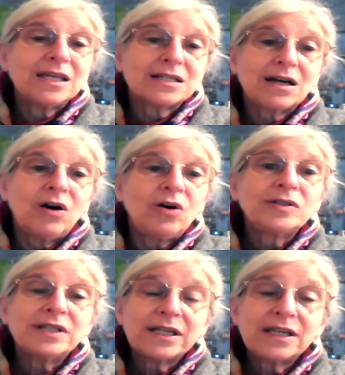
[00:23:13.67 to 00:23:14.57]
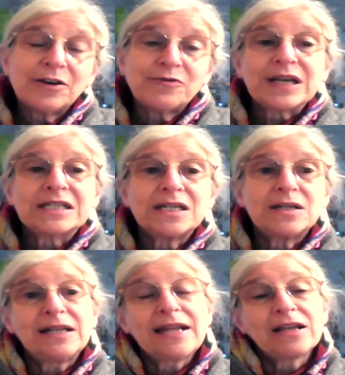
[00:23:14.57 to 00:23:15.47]
It only affected
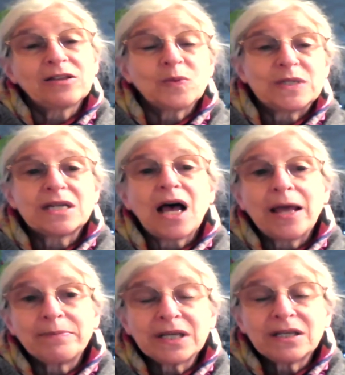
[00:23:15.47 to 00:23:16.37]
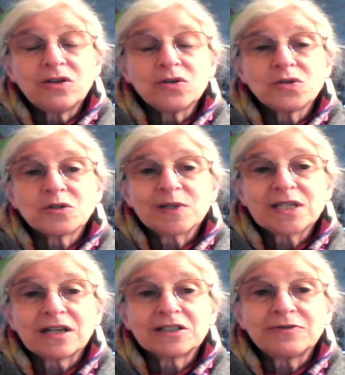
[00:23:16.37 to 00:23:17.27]
land that was not being used
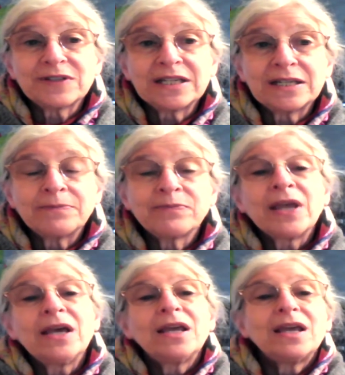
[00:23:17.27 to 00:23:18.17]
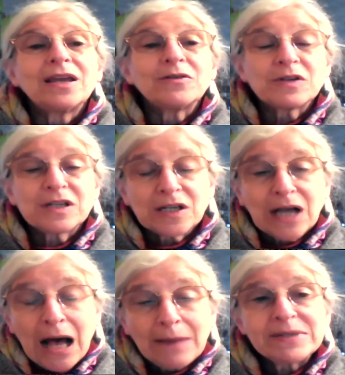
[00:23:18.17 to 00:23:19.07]
productively. It
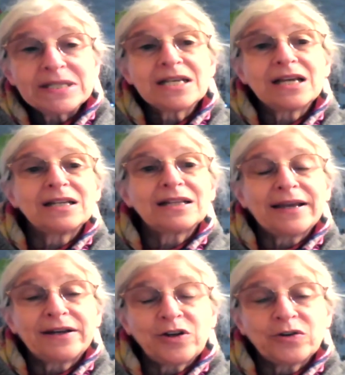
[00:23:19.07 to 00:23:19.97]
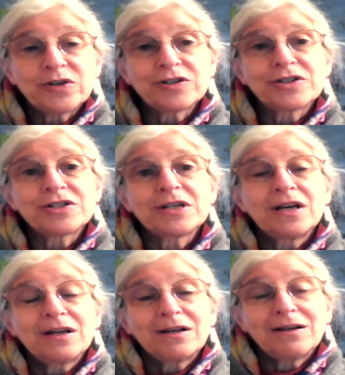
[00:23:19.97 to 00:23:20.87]
compensated landowners
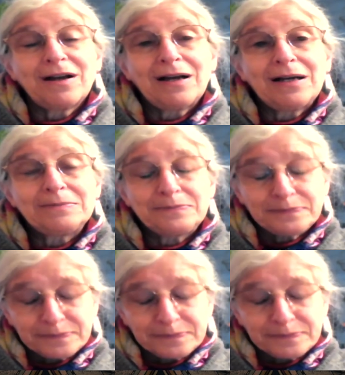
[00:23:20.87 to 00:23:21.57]
um,